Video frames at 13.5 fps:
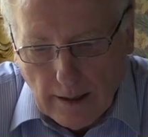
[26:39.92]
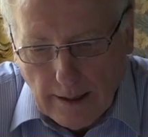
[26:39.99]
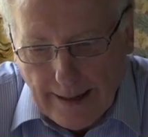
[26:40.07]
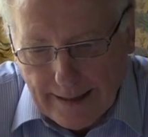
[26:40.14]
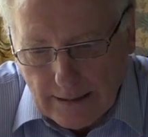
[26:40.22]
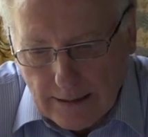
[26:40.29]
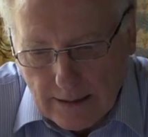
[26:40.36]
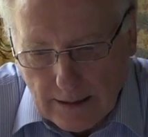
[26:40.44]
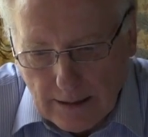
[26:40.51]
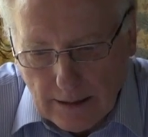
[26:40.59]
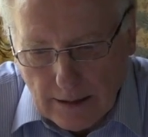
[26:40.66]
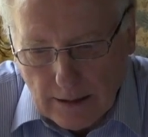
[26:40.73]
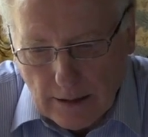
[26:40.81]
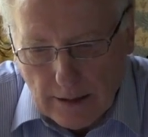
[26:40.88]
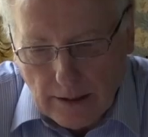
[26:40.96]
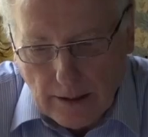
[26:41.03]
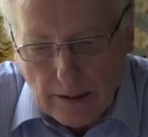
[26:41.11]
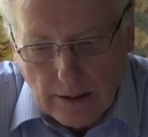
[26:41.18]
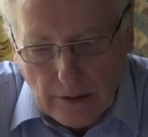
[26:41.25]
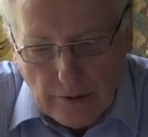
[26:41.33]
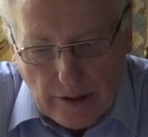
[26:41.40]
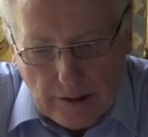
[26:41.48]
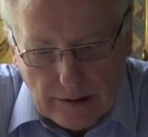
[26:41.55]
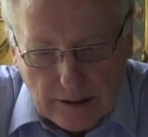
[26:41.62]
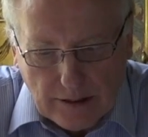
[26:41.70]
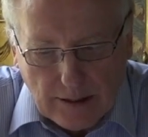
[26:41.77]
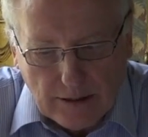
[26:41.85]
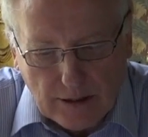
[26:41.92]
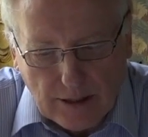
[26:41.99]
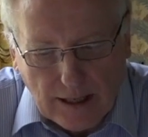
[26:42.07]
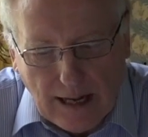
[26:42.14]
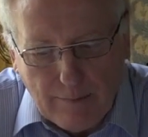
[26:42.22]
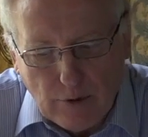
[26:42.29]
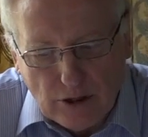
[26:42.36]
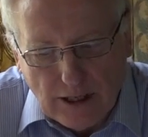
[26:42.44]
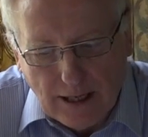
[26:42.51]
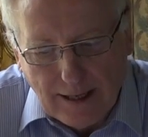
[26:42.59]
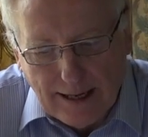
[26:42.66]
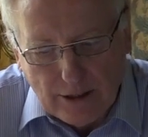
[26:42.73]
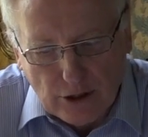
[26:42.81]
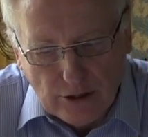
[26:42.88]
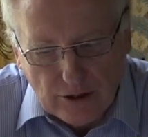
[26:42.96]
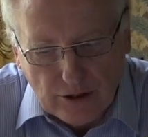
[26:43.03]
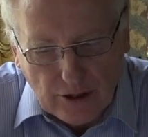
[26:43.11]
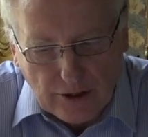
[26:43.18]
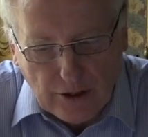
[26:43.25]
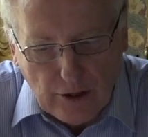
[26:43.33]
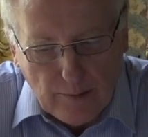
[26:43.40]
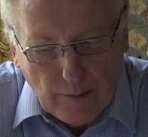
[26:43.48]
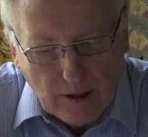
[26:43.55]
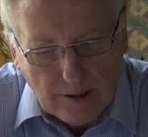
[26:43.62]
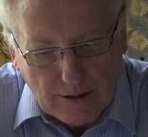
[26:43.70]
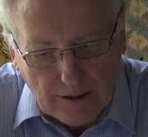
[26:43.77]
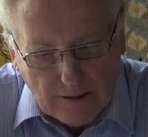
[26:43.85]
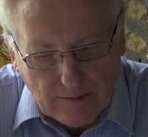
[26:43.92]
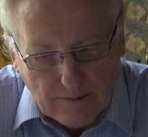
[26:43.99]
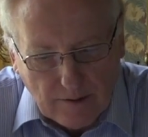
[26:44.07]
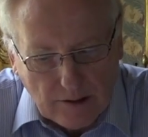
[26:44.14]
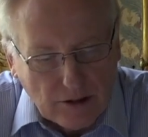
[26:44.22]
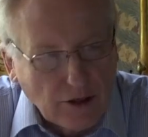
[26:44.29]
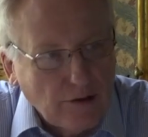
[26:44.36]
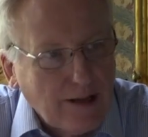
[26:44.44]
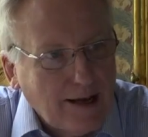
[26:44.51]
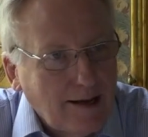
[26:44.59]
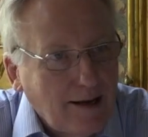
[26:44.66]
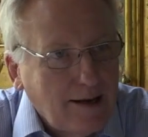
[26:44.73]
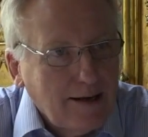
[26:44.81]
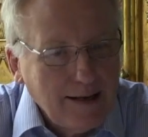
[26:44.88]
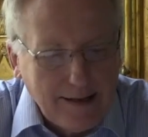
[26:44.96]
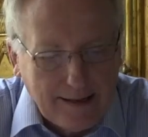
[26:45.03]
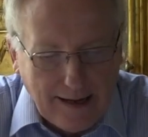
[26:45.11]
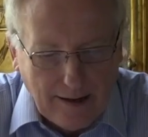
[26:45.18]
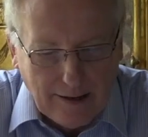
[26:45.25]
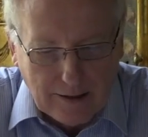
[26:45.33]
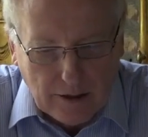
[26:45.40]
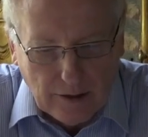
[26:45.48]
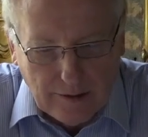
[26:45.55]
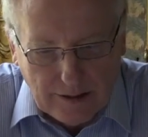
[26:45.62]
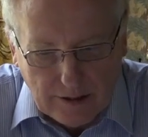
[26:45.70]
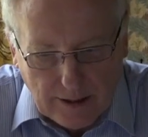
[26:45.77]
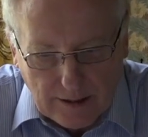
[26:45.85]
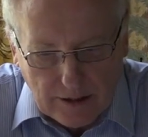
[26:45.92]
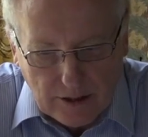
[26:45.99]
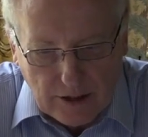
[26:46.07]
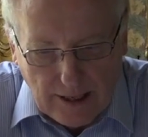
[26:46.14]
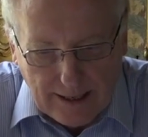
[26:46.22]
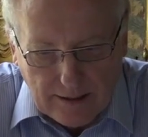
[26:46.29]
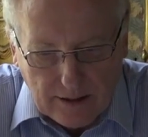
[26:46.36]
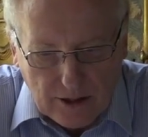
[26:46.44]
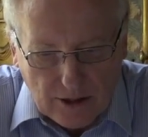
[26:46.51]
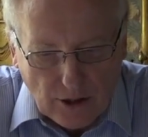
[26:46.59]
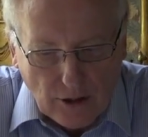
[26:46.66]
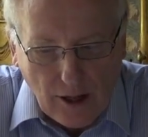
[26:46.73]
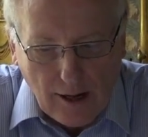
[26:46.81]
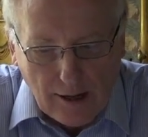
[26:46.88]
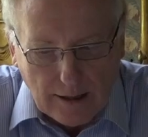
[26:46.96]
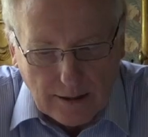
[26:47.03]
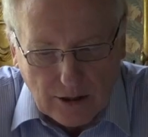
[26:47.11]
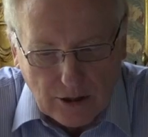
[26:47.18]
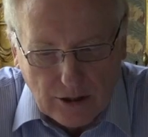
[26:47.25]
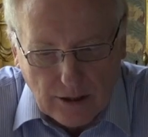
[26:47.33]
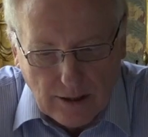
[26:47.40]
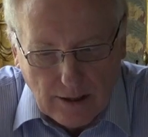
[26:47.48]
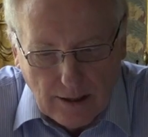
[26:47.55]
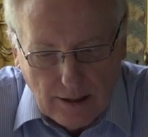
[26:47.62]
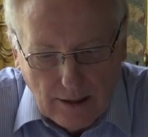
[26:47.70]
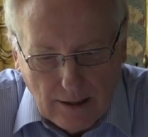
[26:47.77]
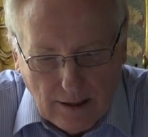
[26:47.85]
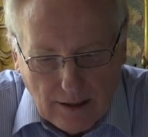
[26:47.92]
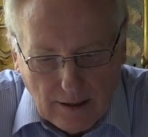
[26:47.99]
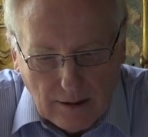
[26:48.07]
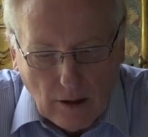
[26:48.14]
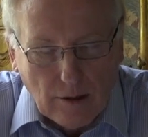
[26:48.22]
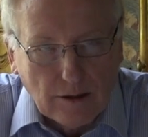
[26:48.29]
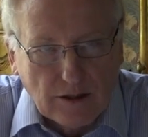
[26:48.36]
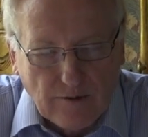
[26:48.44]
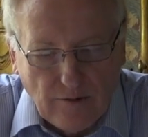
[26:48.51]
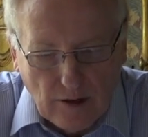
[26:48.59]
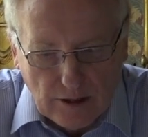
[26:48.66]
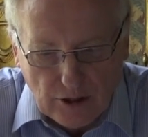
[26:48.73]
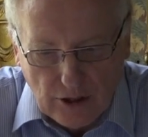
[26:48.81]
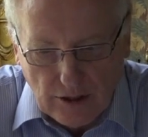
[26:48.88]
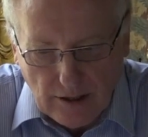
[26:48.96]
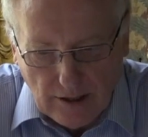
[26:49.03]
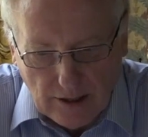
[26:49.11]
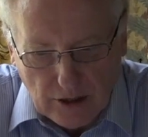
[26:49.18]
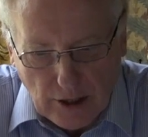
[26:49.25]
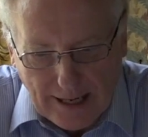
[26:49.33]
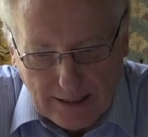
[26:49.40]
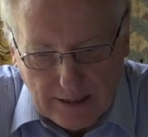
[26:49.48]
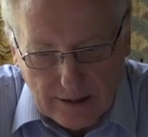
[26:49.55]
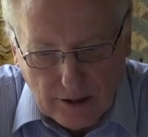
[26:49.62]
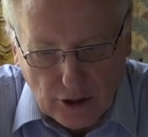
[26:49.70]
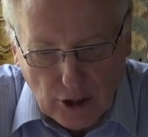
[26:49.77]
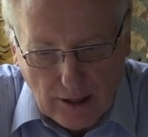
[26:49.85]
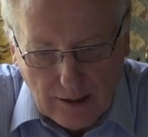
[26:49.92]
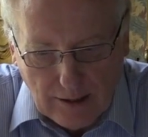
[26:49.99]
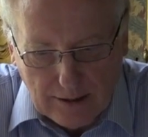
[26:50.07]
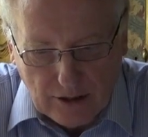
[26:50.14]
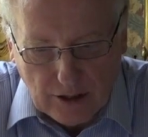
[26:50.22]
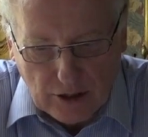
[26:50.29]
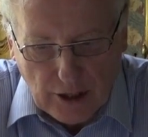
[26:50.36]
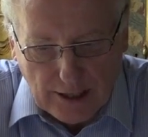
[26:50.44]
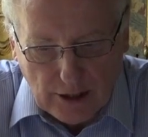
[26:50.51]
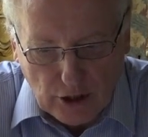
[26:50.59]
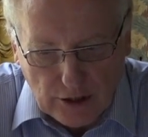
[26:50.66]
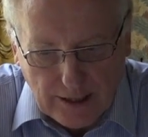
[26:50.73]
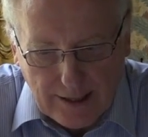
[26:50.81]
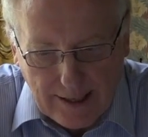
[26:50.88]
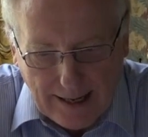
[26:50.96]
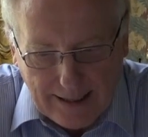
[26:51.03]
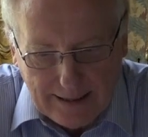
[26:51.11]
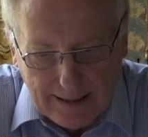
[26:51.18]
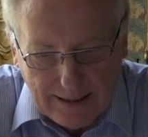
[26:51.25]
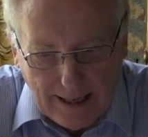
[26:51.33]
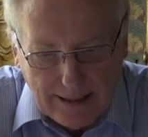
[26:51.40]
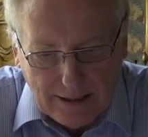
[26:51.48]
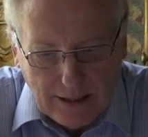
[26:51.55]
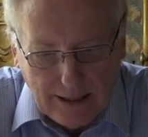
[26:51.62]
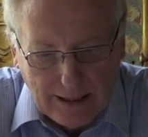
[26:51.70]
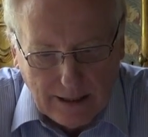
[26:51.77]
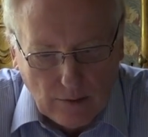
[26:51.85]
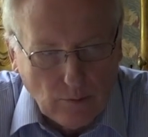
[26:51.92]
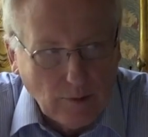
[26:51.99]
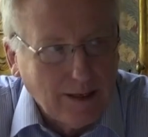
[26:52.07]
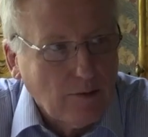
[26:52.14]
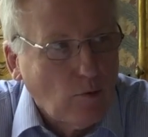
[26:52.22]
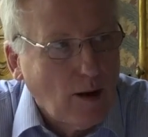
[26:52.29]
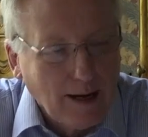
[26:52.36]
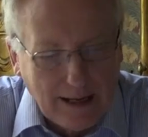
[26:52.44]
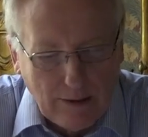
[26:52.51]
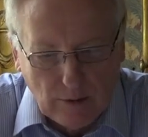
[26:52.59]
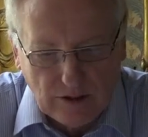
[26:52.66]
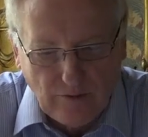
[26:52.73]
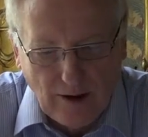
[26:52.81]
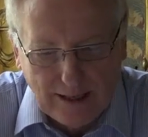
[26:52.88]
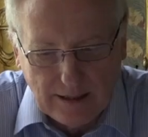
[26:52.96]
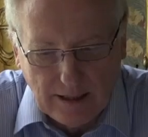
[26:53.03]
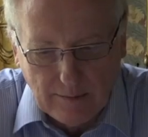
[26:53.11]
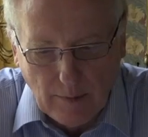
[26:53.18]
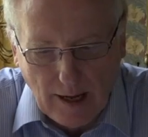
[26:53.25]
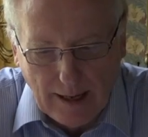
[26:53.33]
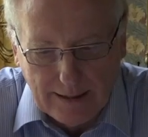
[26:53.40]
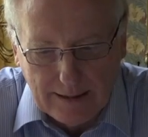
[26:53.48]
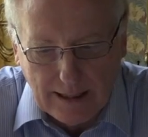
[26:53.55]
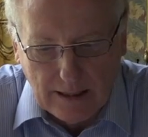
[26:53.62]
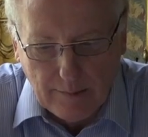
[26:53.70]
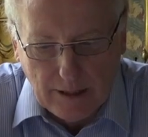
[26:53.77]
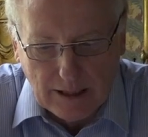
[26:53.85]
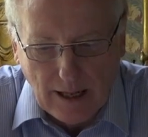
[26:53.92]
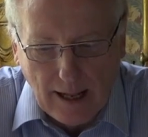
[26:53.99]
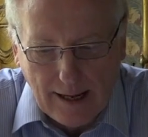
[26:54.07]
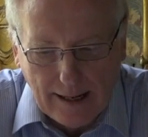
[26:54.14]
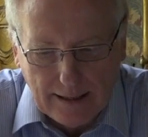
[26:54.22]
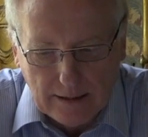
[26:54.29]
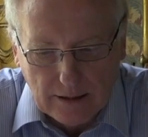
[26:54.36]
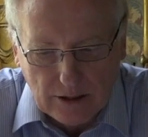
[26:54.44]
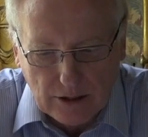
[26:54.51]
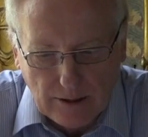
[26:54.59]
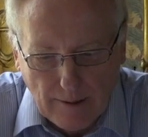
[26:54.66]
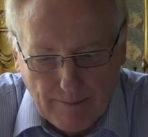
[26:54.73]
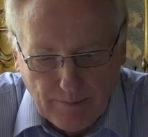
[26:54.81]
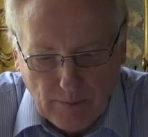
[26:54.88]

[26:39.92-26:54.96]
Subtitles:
Next, you notice that celebrity legends are cumulative, so their early characteristics tend to last. Lawrence first attracted a journalist's attention in 1918 while he was fighting behind enemy lines.